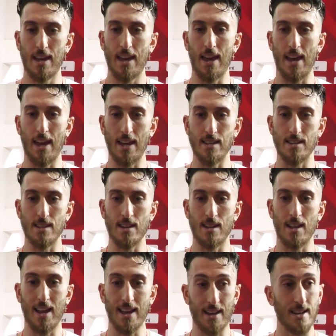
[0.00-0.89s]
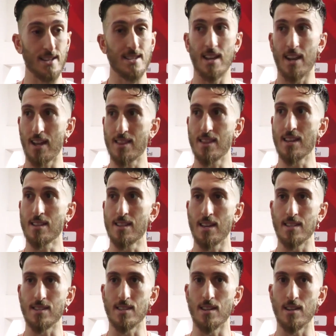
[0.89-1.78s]
And uh, like I said, I think
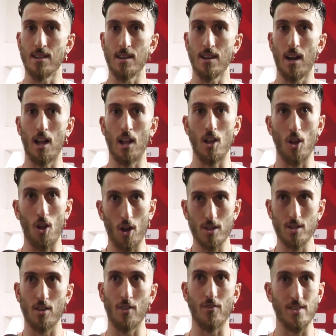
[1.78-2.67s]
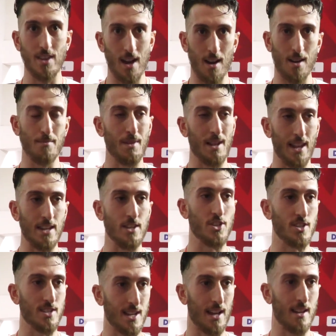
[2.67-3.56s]
there's a, a, lot of young
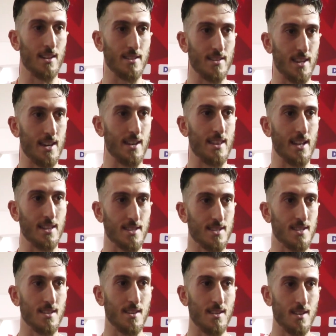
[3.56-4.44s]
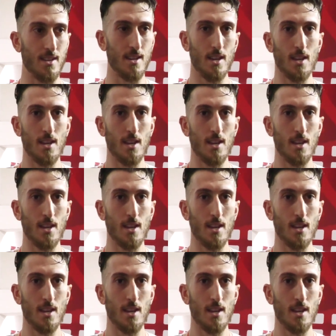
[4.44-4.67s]
Malaysian talent there that's uh,